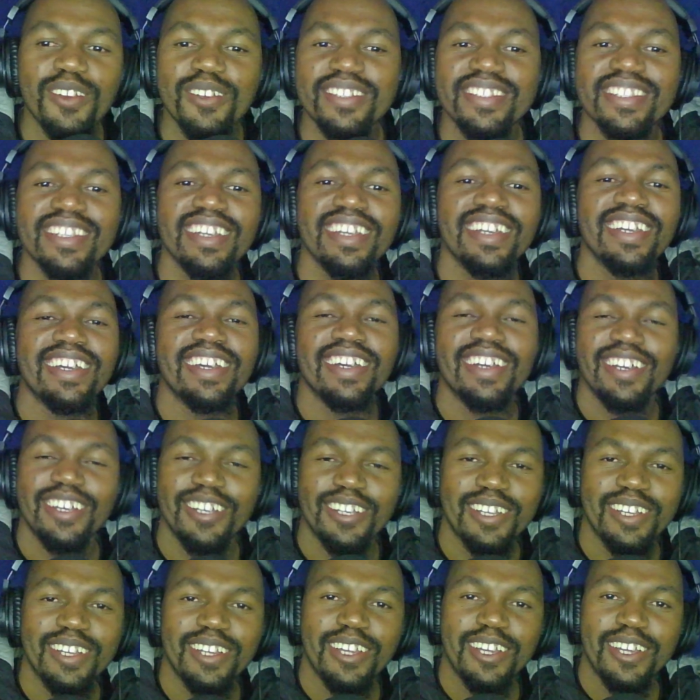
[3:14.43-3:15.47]
see,
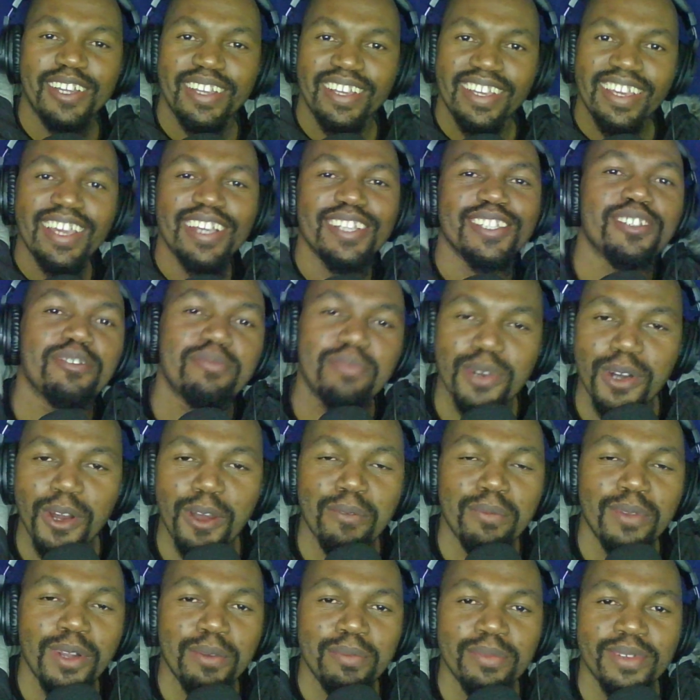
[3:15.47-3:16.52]
here's a
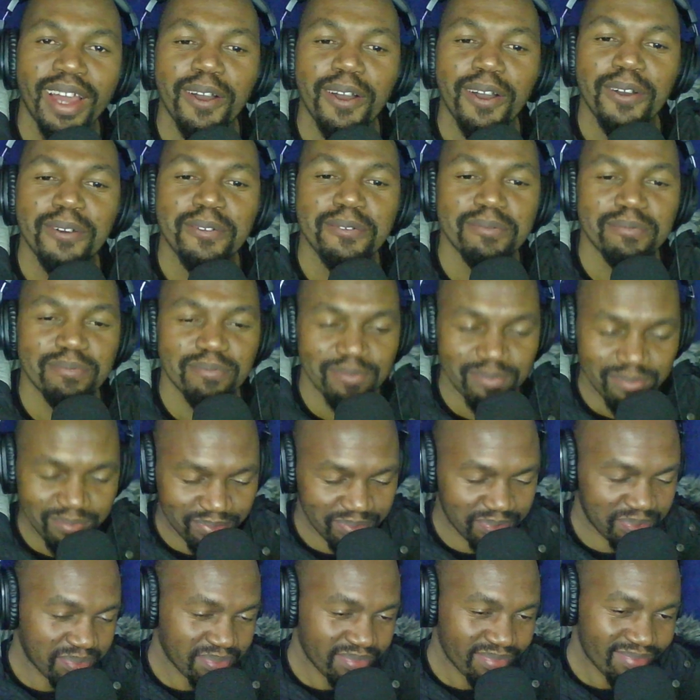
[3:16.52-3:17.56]
problem now.
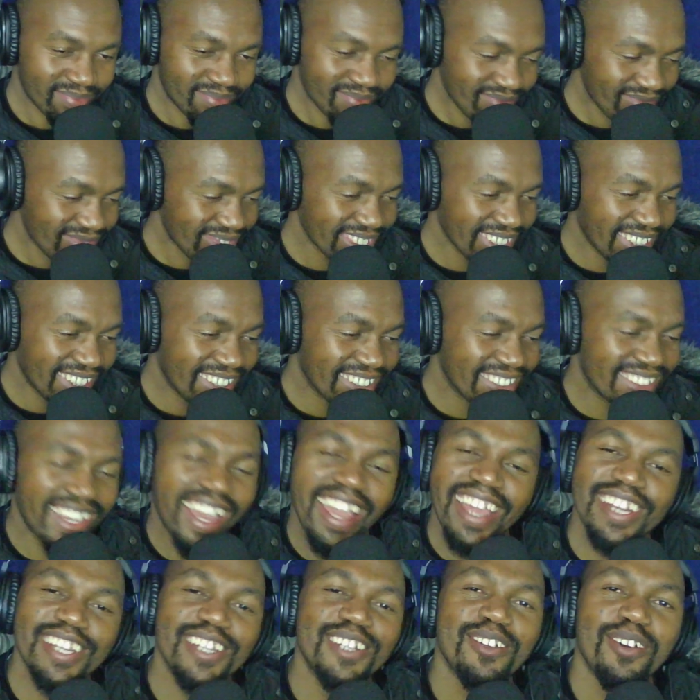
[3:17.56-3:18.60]

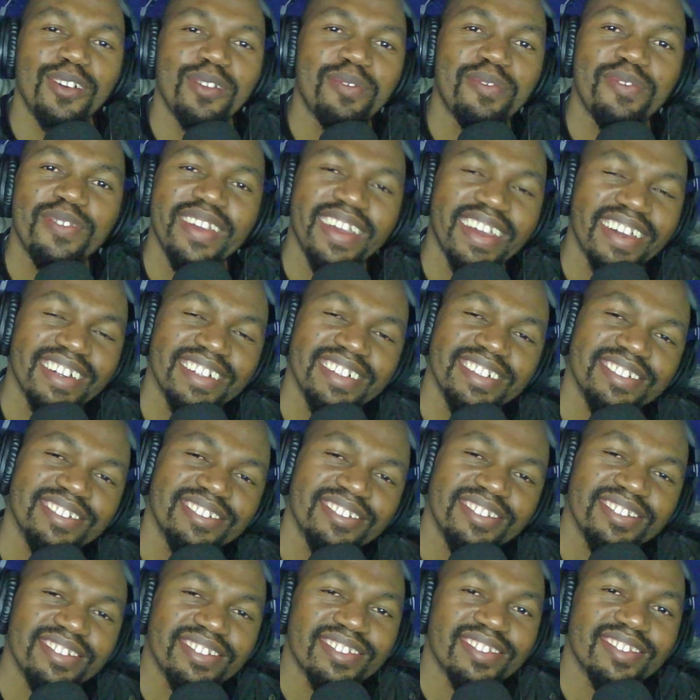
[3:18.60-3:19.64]
They did not fear.
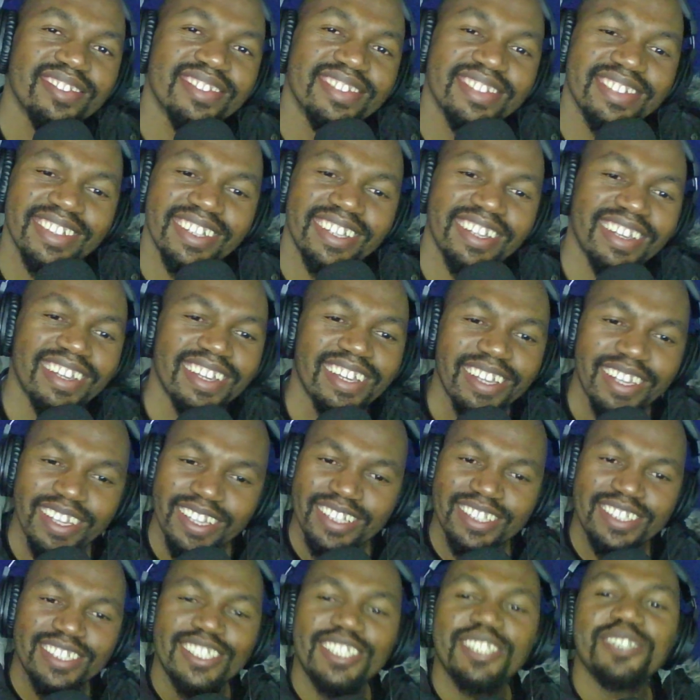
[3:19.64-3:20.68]

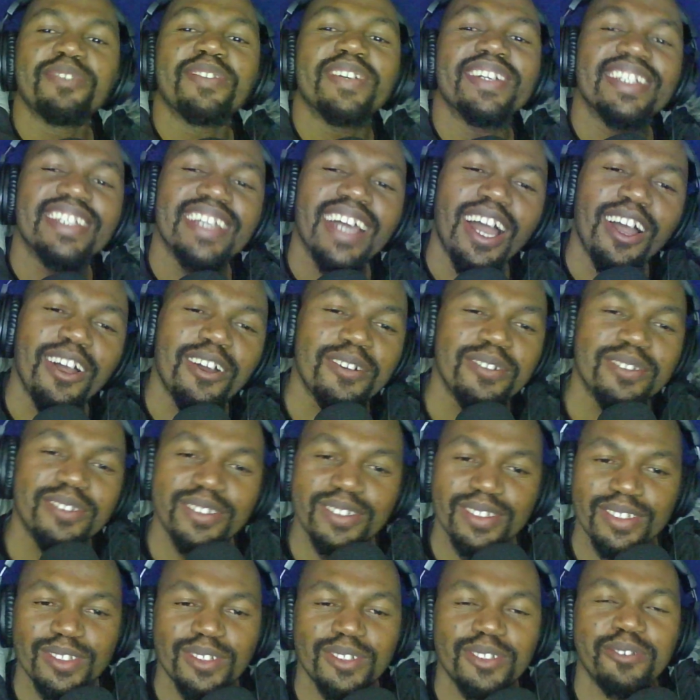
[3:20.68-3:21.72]
She went out
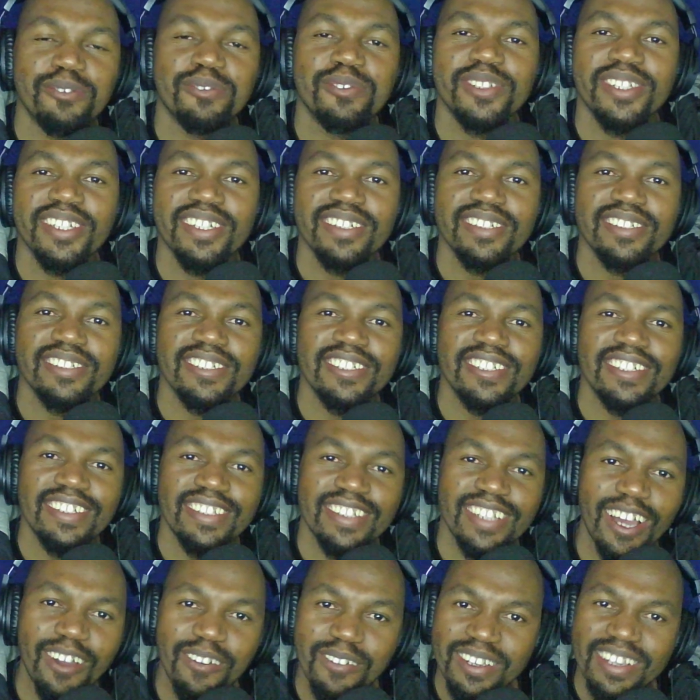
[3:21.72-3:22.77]
due to fear.
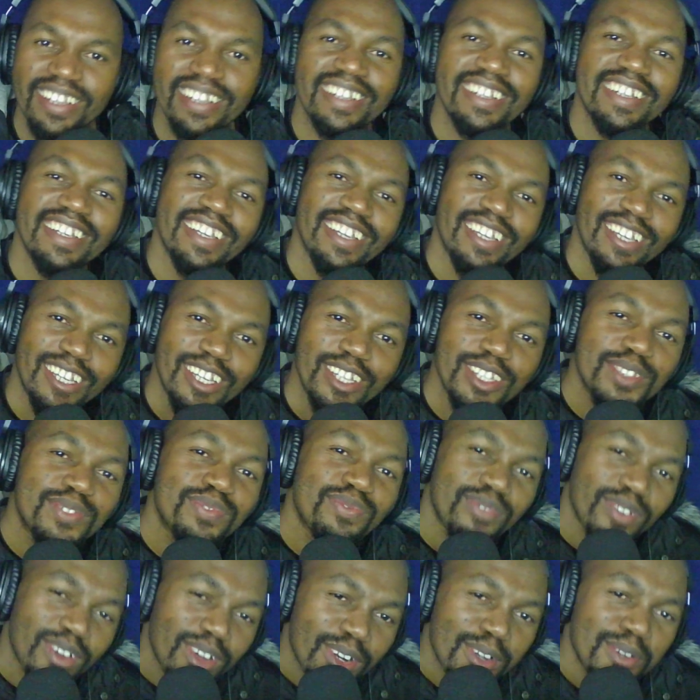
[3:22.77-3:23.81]
Now he's
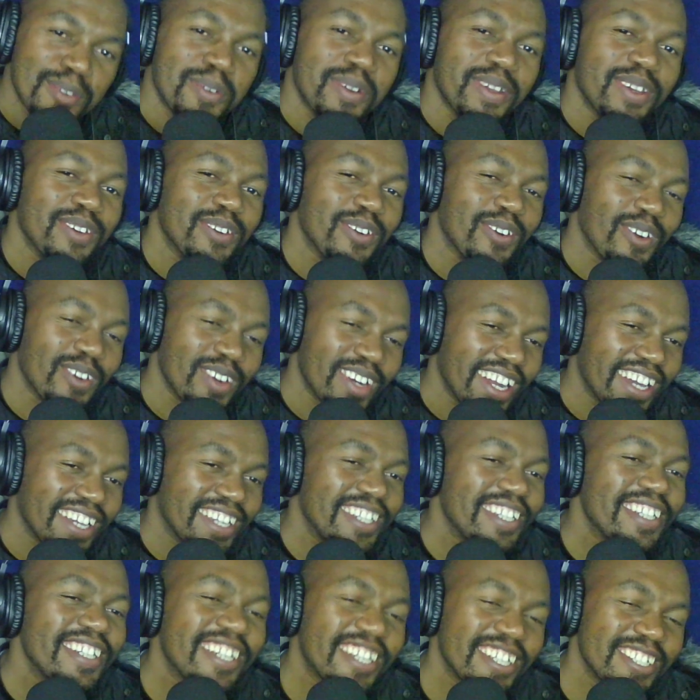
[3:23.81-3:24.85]
following, or like
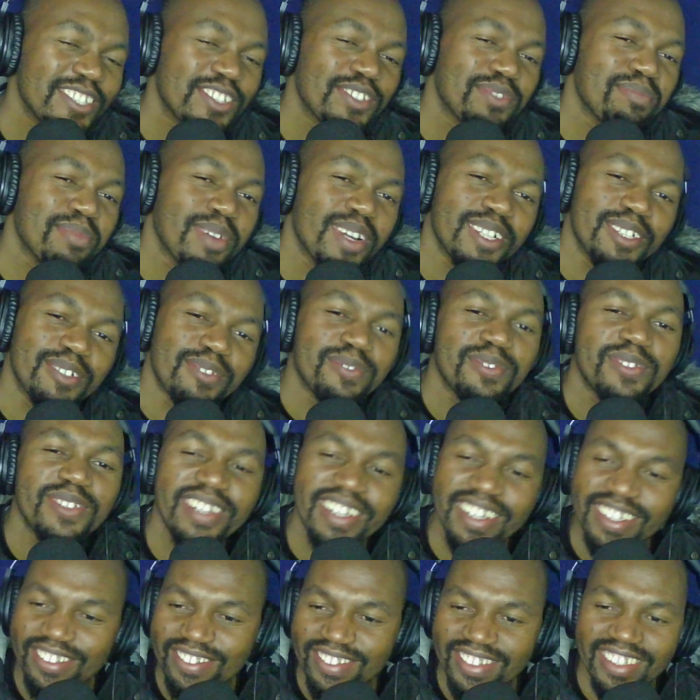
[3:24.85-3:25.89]
he can smell the
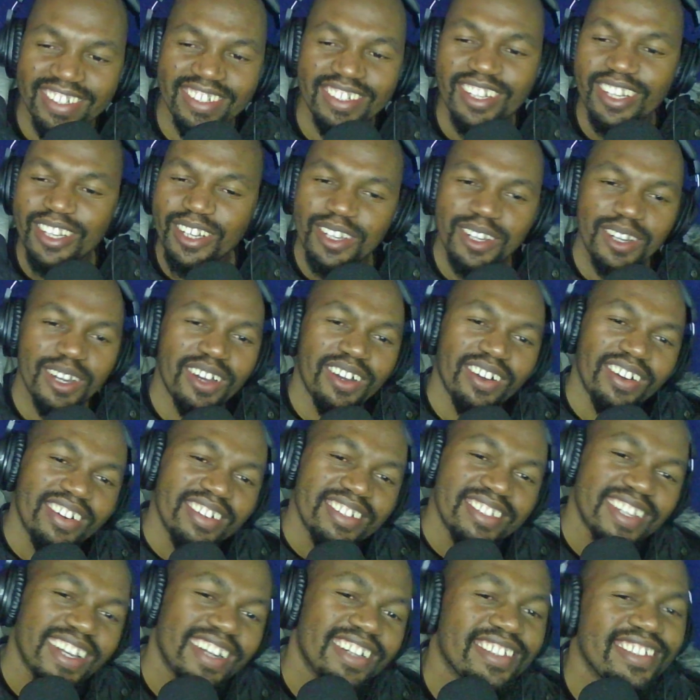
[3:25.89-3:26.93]
fear to the uh,
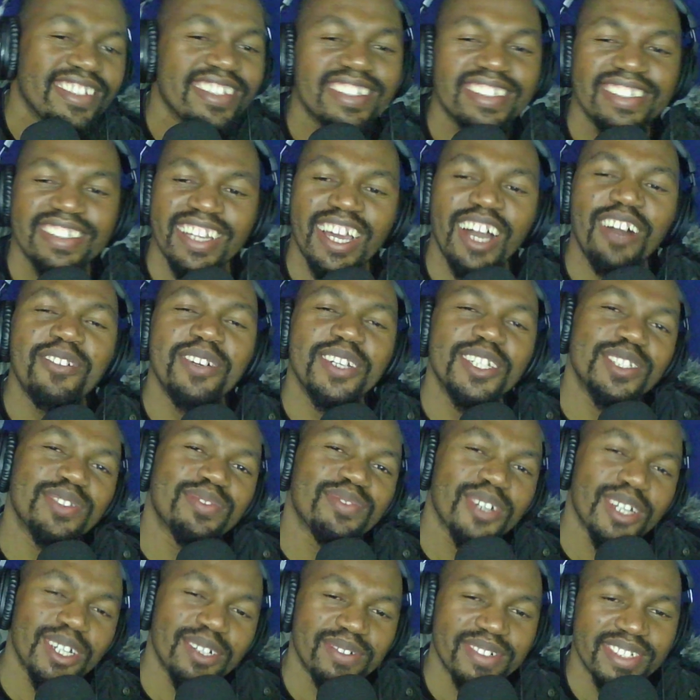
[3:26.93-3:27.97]
on that girl. Now he's
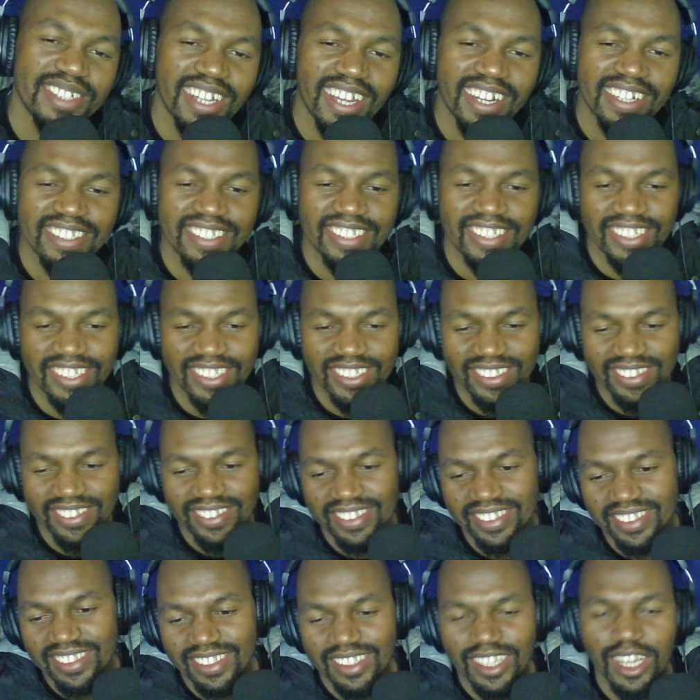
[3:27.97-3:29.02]
following that girl,
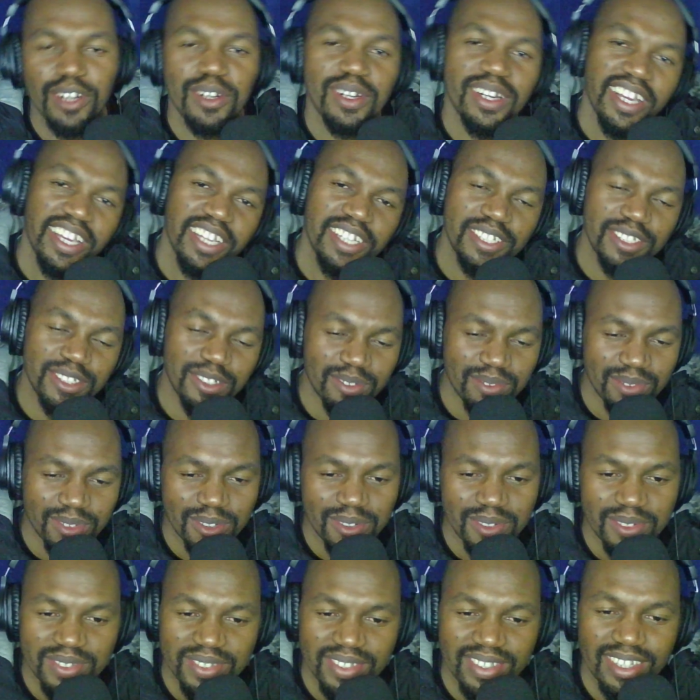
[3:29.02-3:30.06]
that lady, of
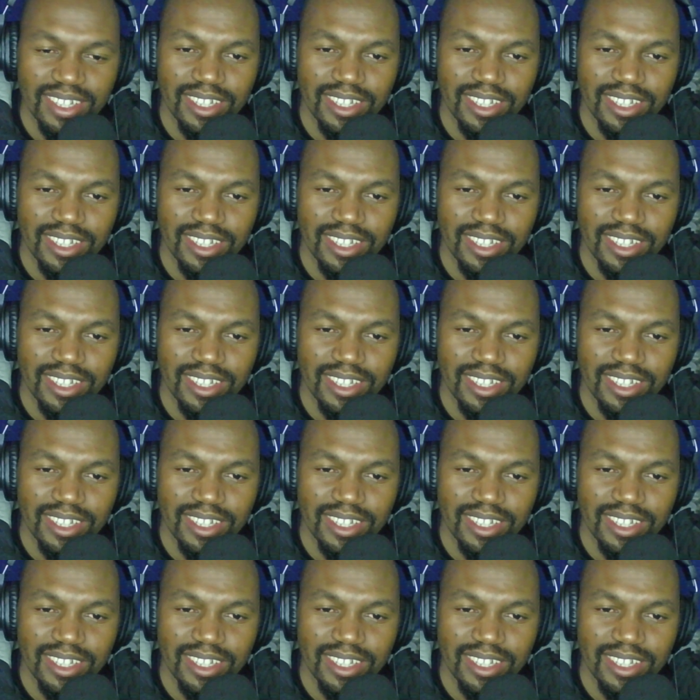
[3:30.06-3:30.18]
course.